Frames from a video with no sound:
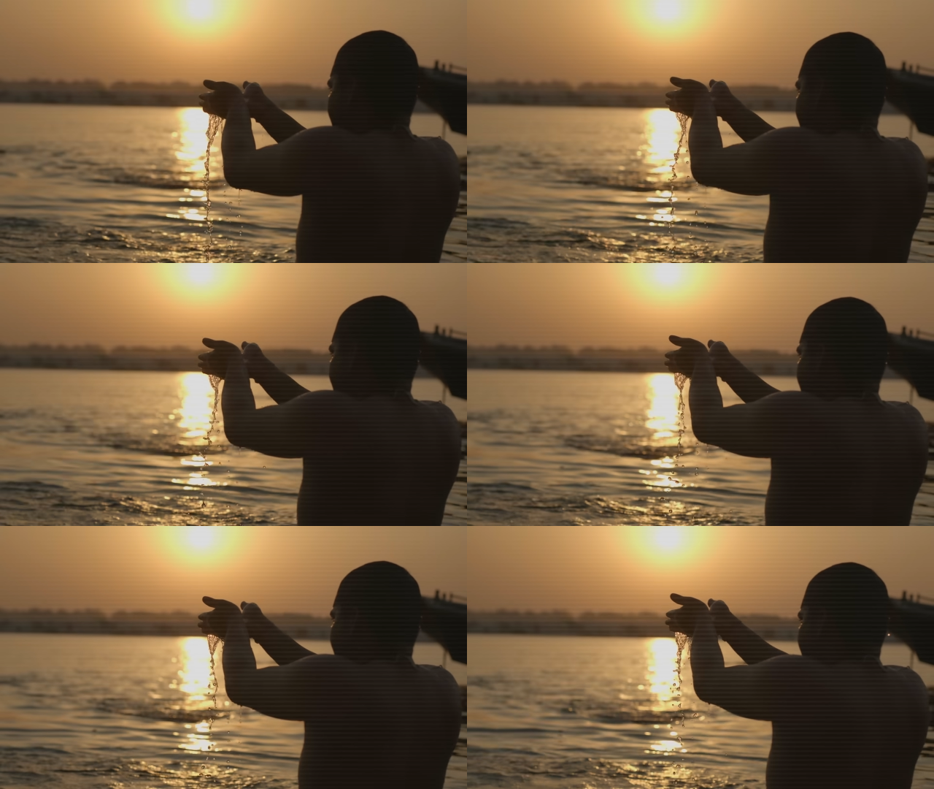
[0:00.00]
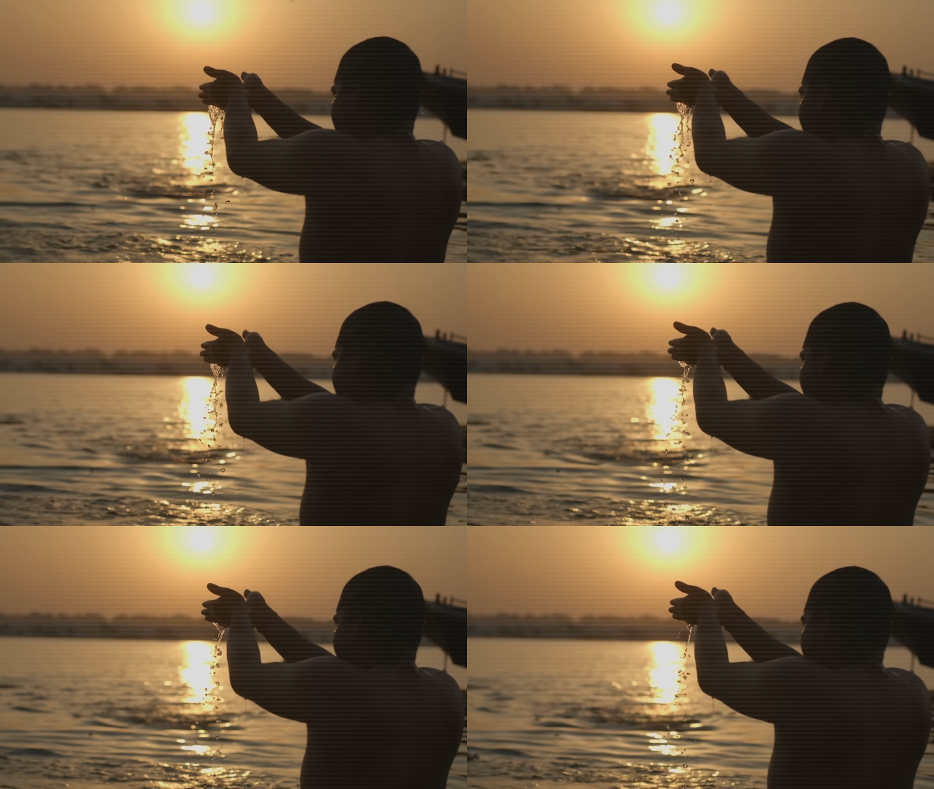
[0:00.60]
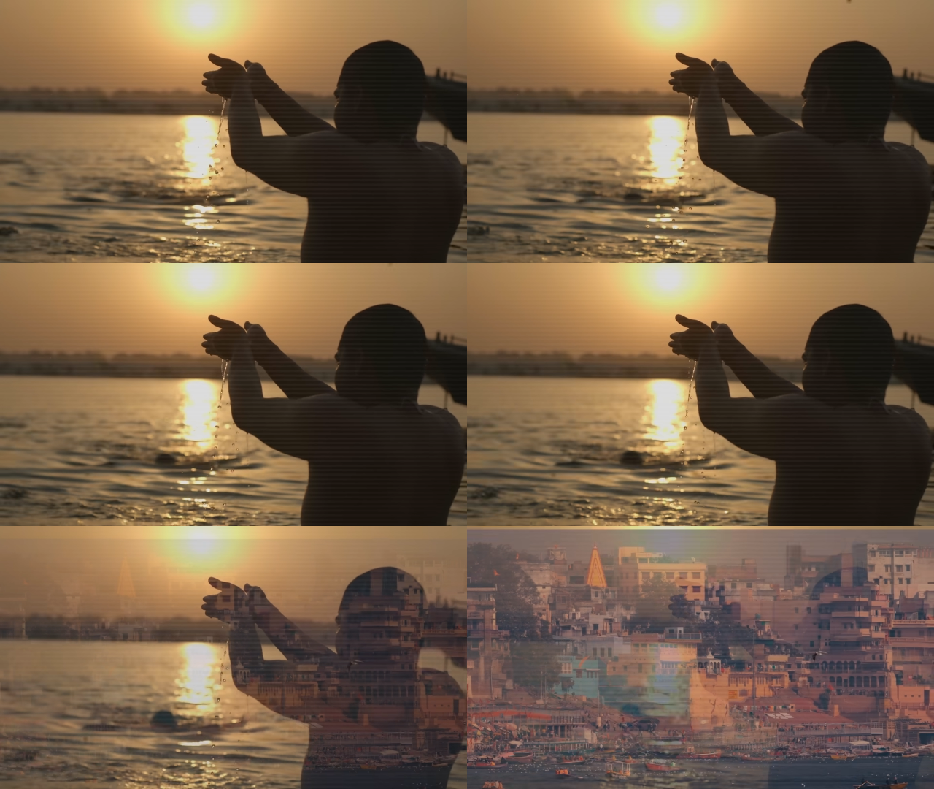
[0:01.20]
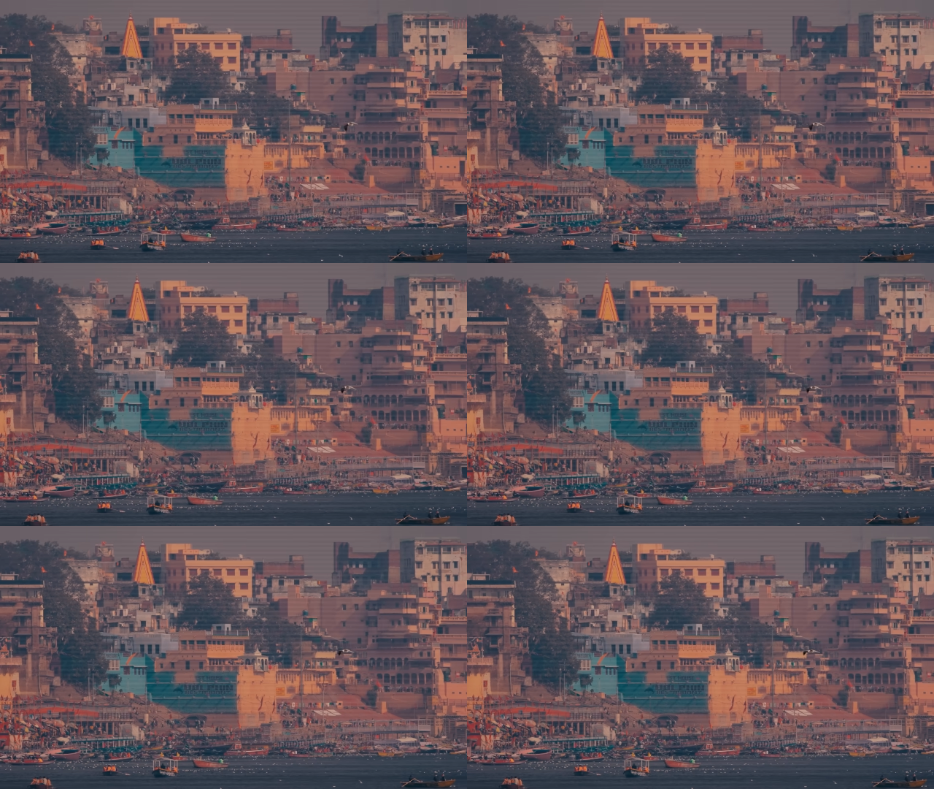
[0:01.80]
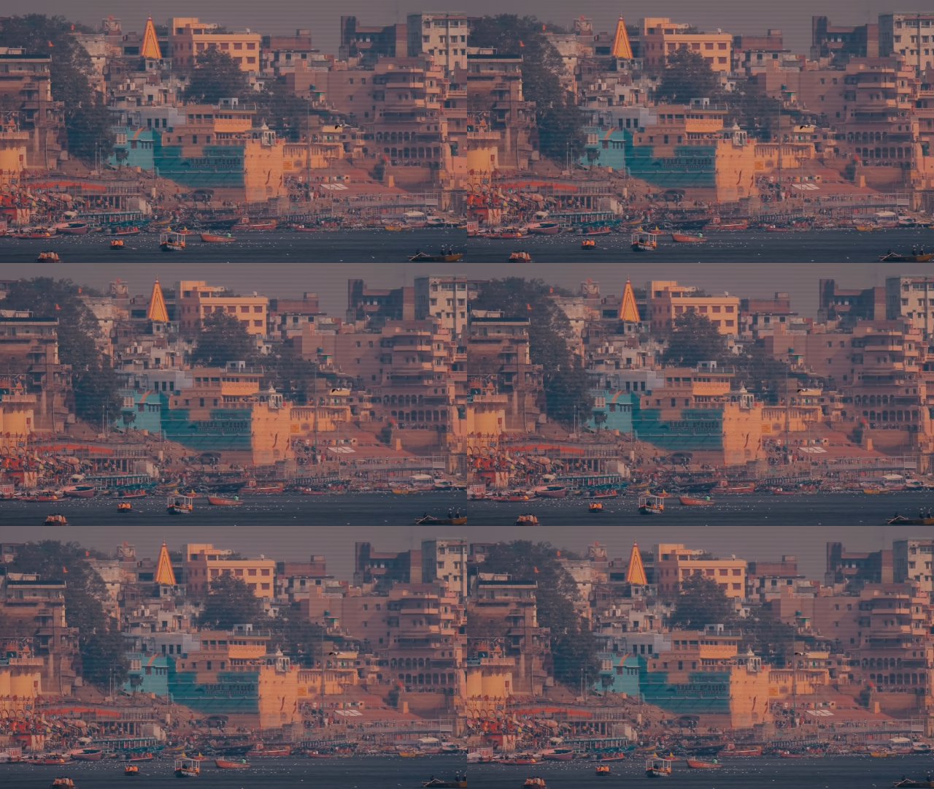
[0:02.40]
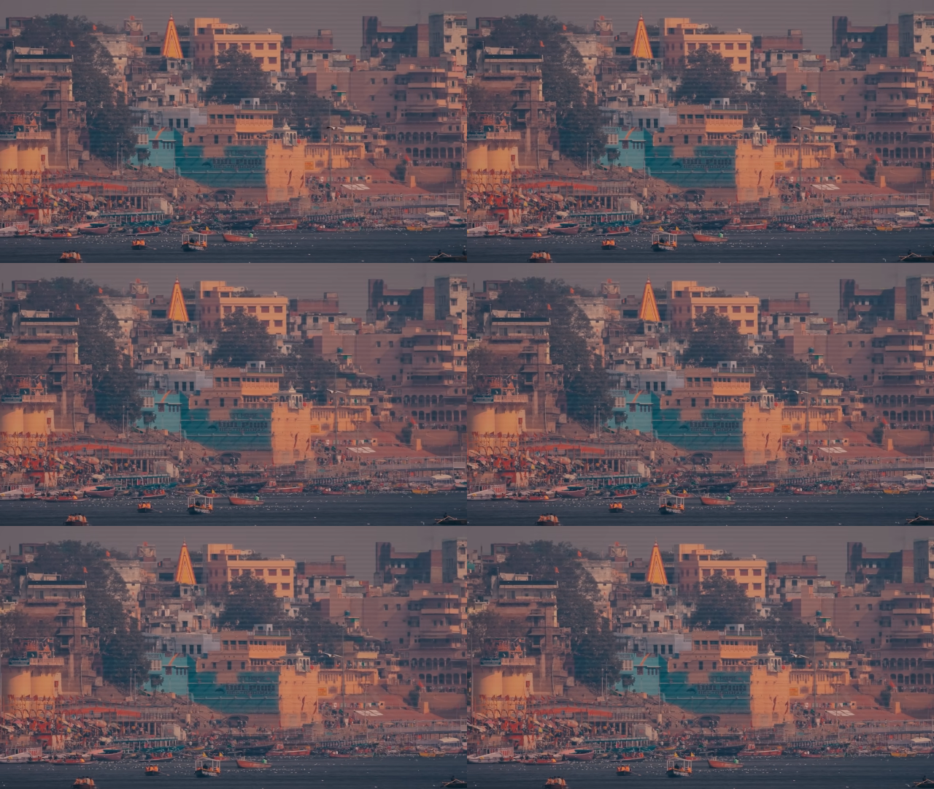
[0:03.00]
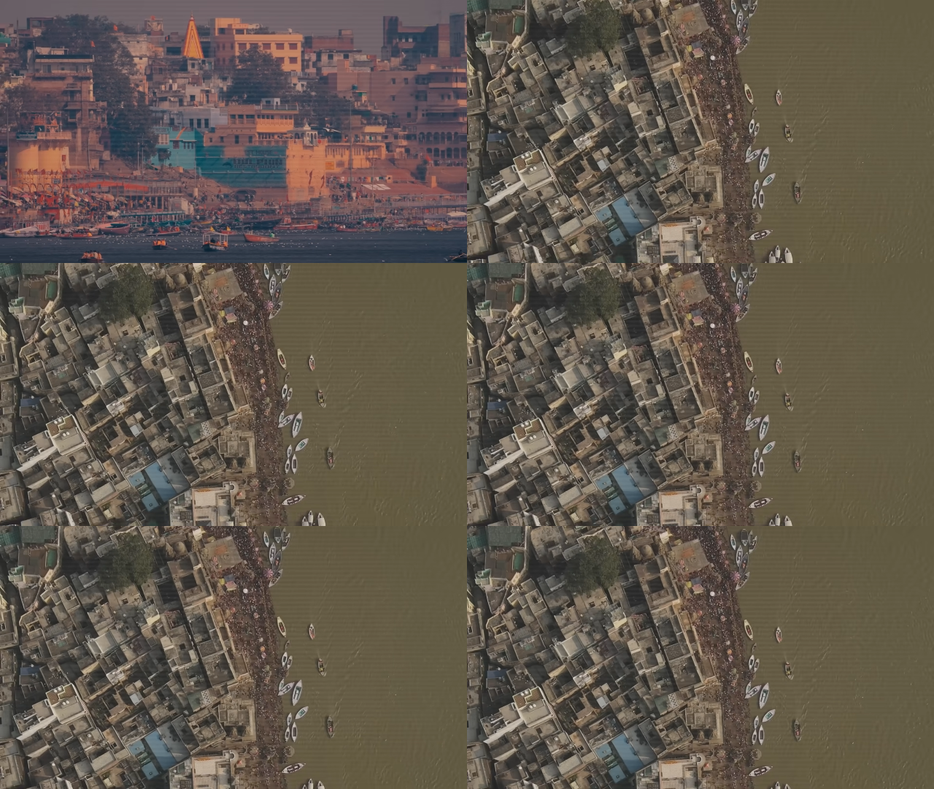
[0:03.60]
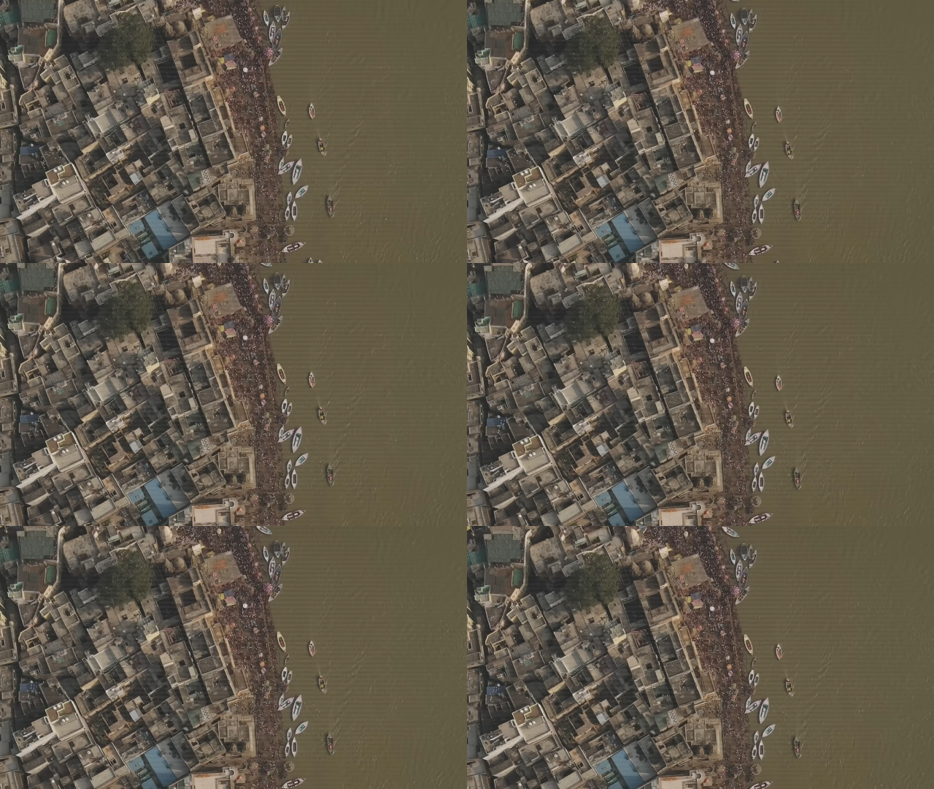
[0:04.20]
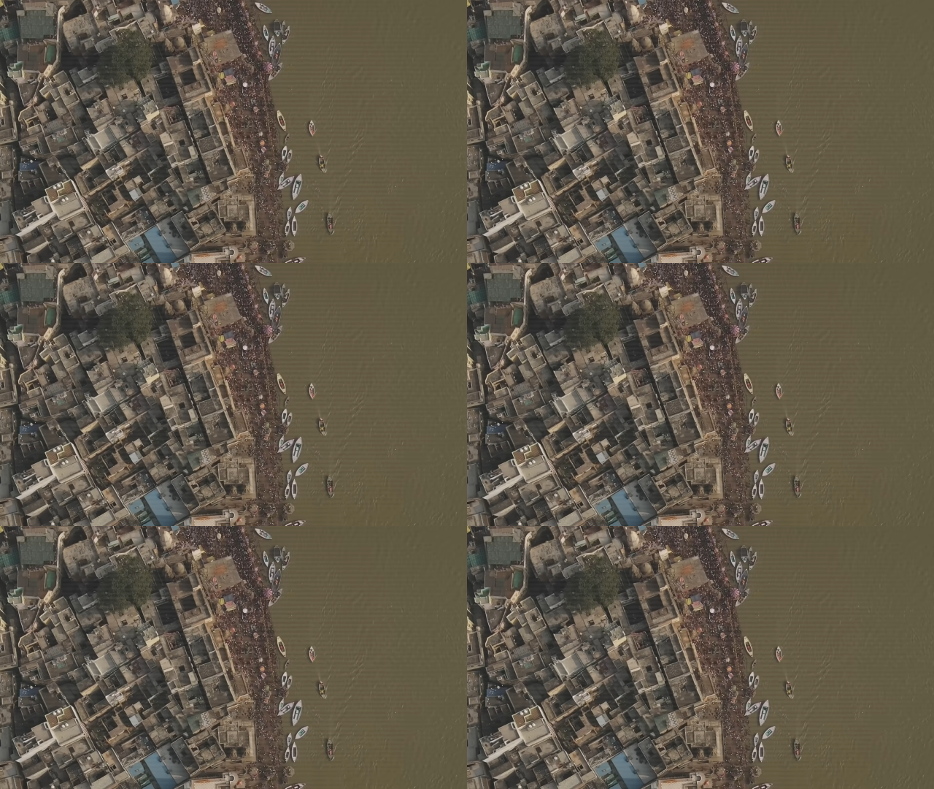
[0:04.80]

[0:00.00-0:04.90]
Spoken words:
Nobody's mouth can be seen.